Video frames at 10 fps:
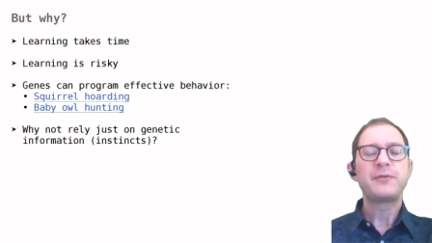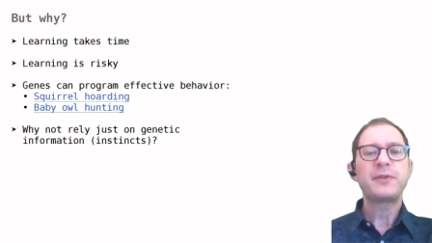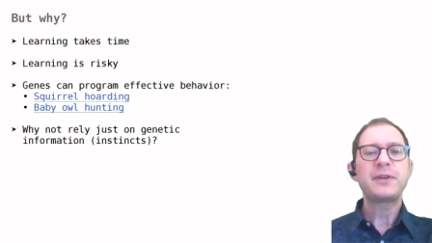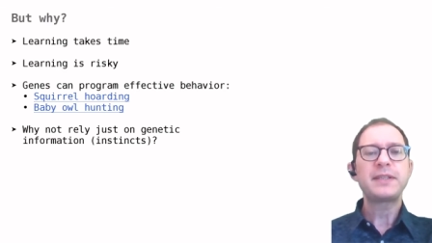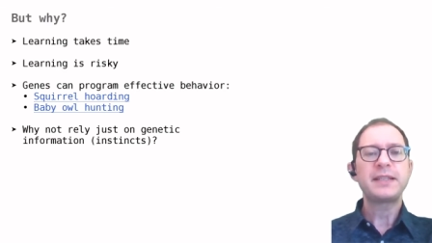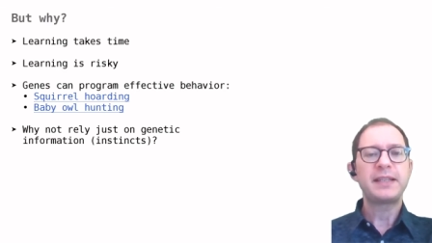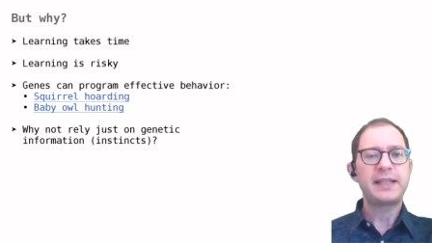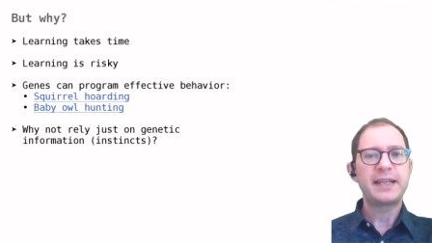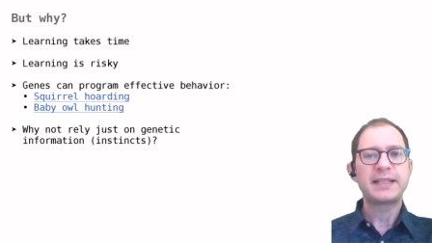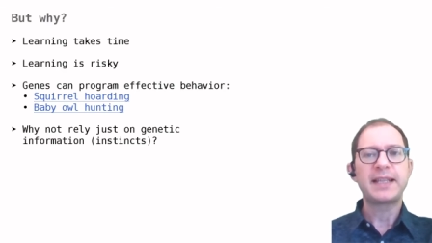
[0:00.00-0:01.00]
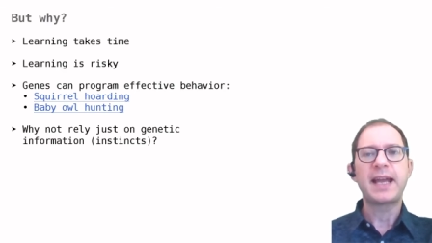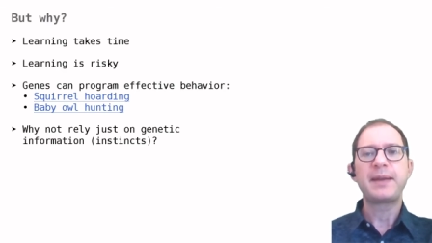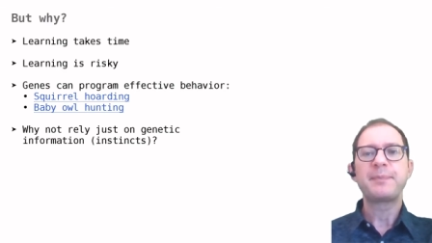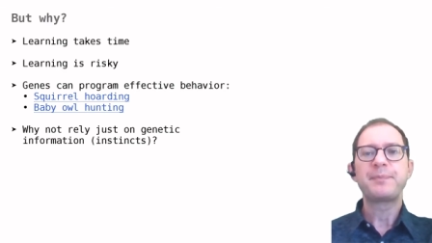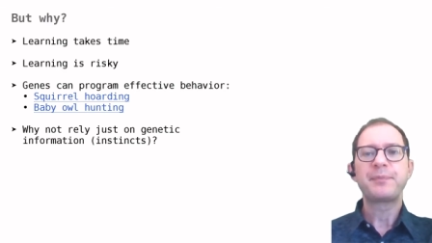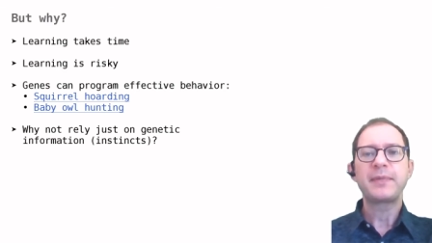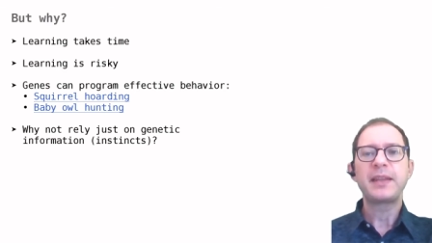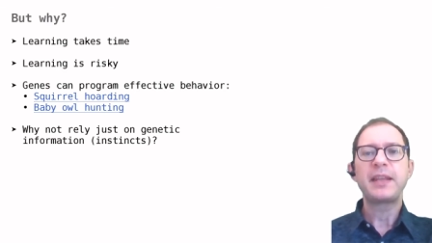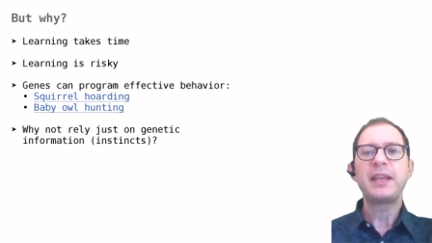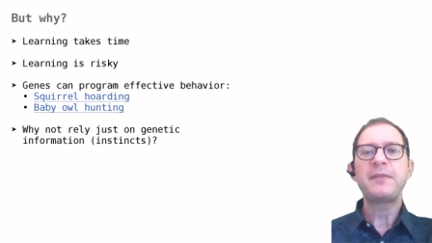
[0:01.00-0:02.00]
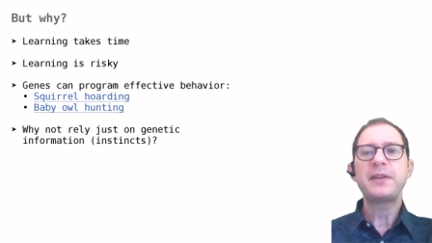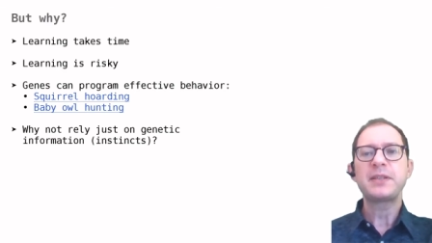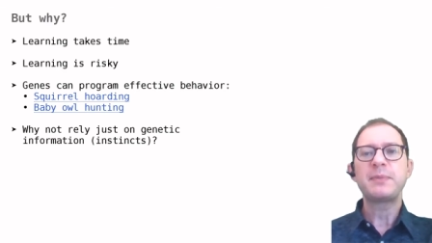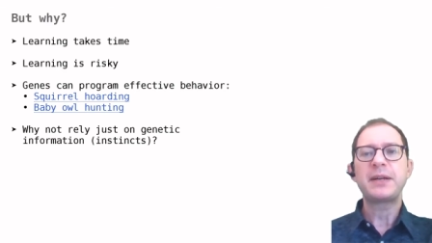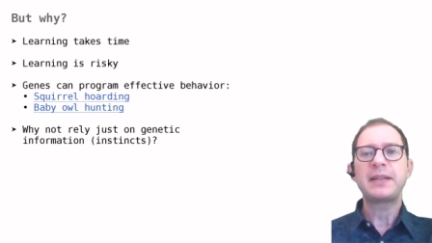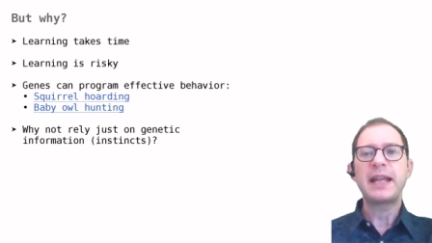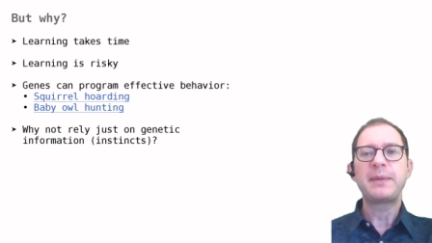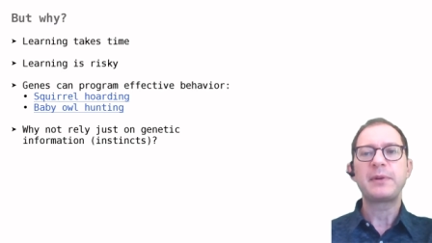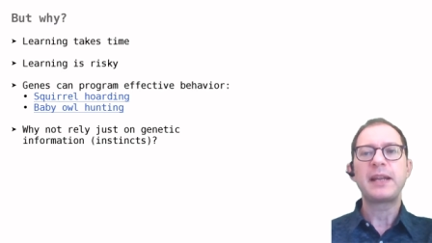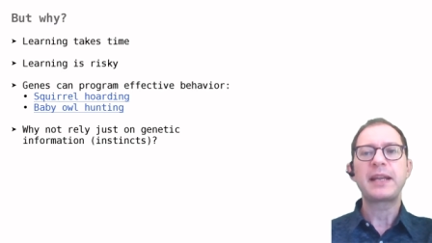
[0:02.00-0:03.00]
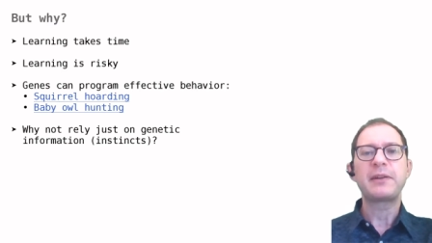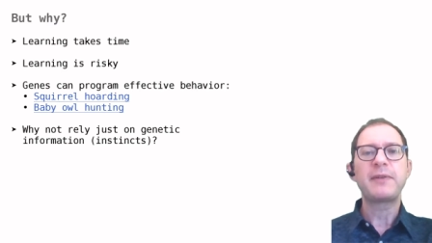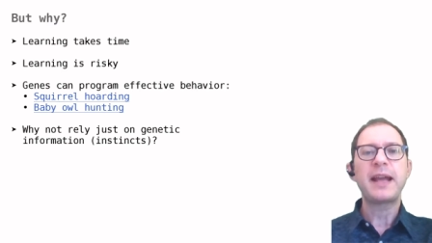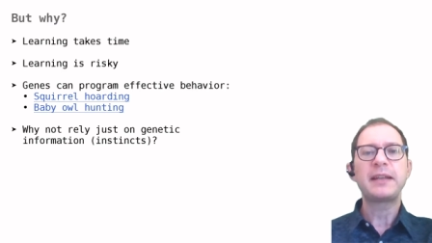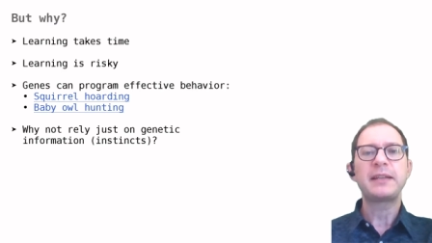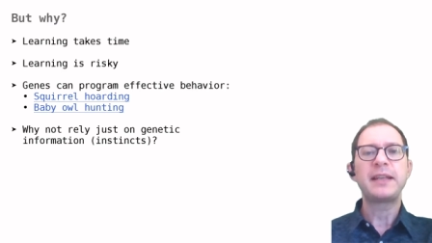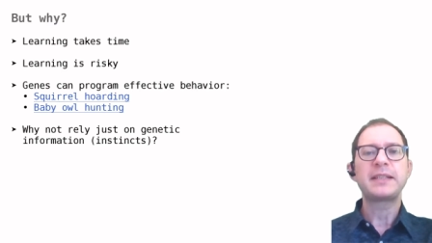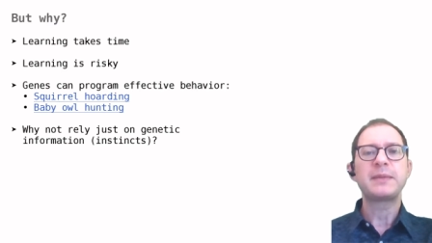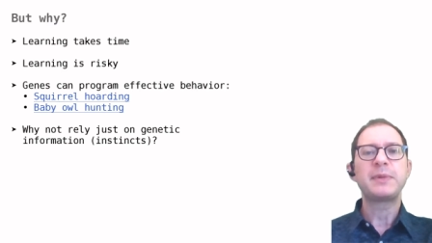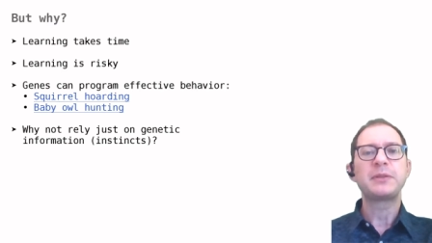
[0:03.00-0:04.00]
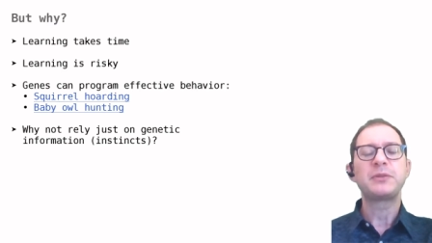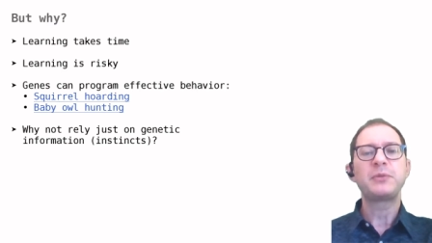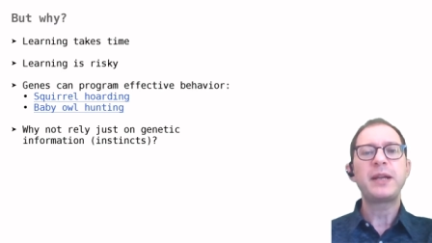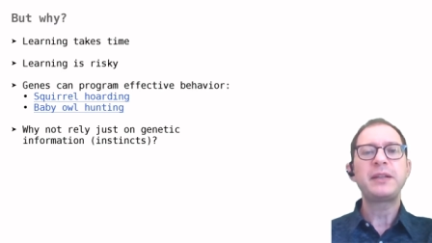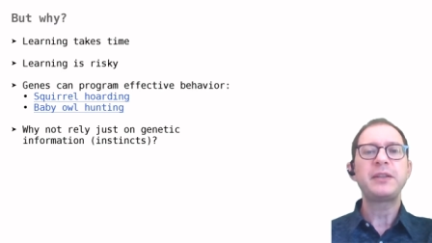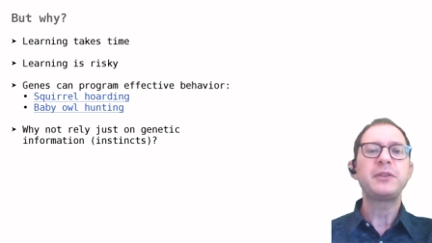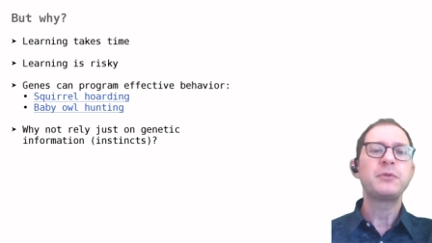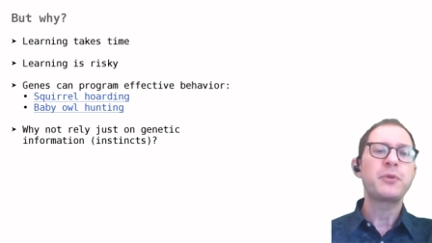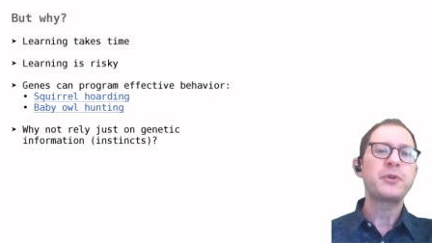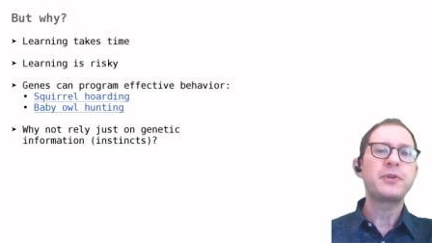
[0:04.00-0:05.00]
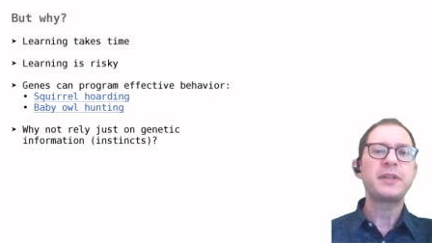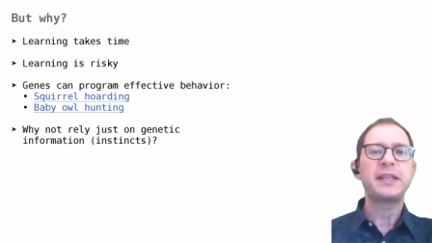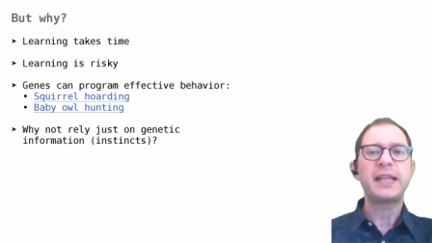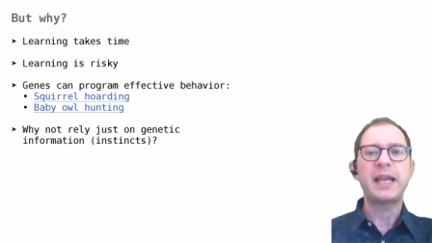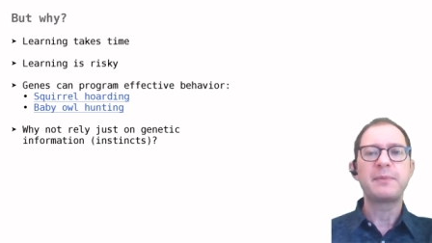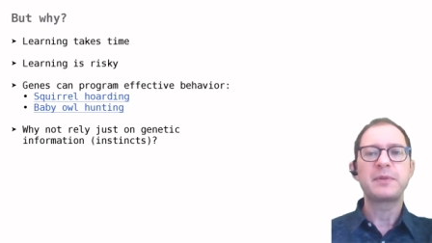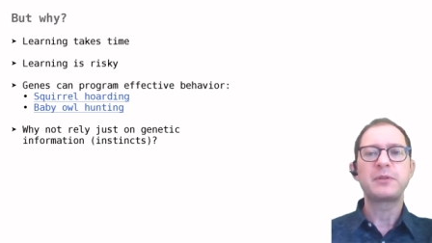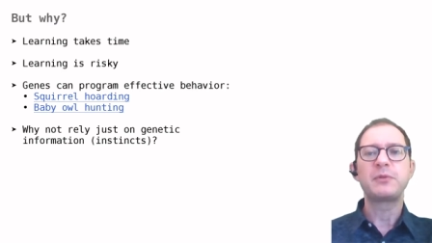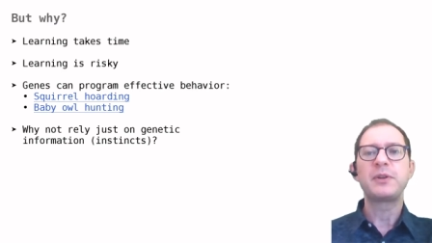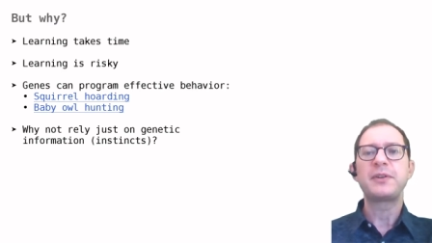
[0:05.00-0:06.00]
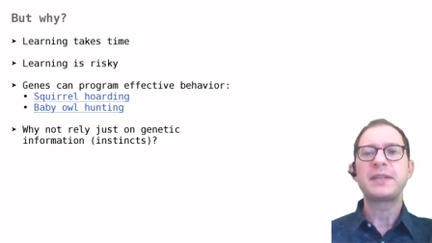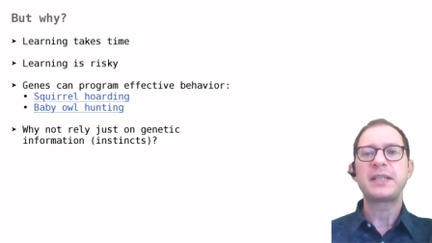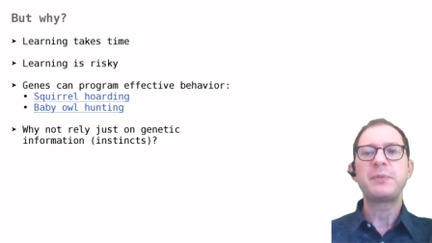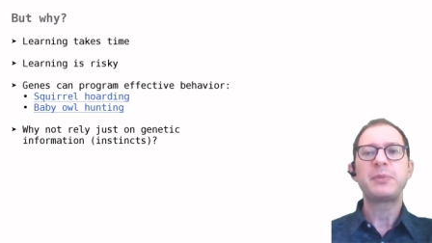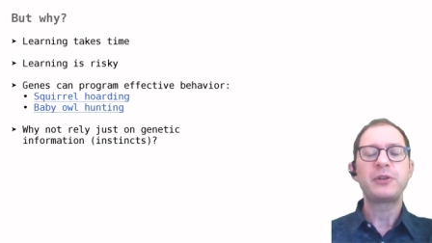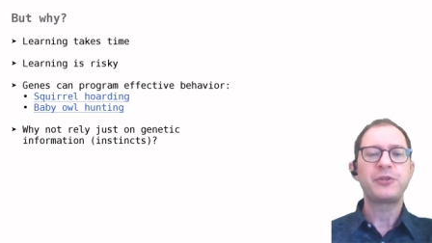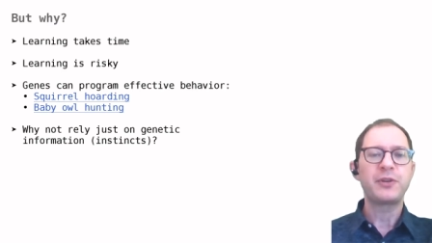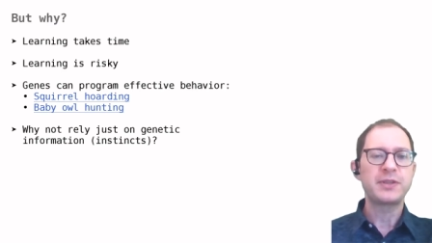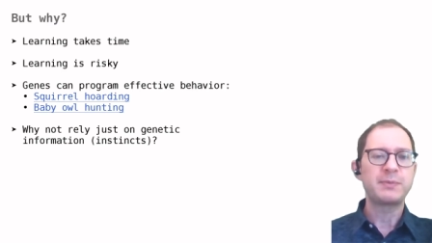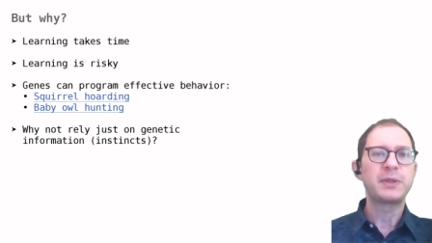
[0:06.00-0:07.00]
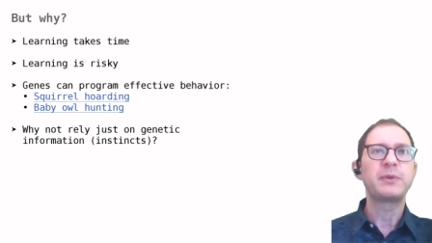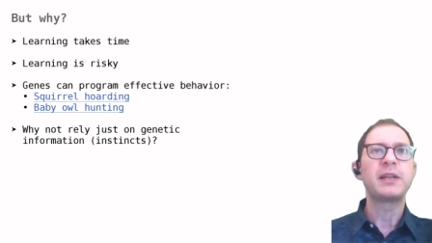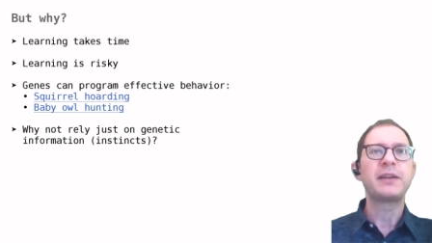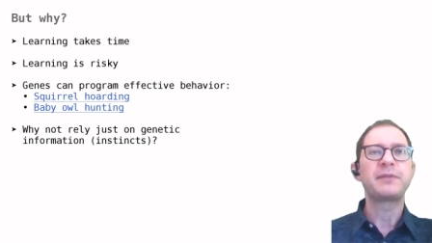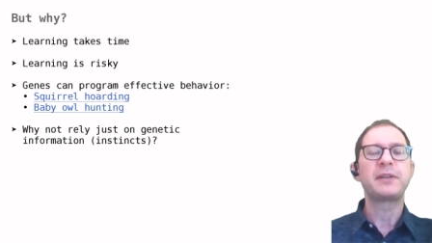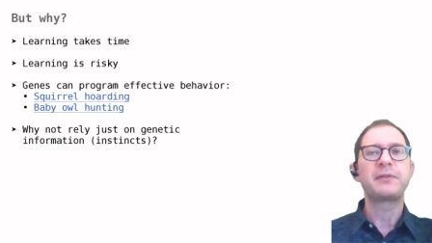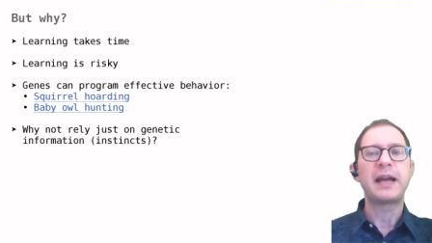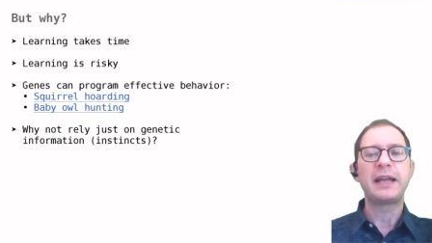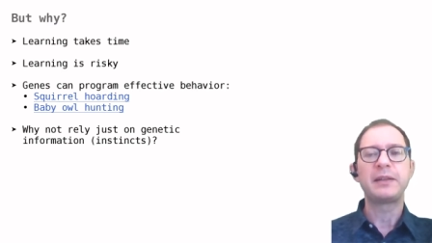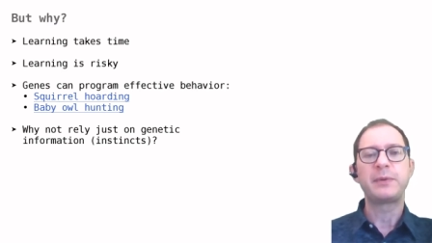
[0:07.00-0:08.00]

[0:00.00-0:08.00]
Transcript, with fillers: First, it takes time. Even a smart animal like a rat takes about 20 to 30 attempts to learn a simple choice between left and right.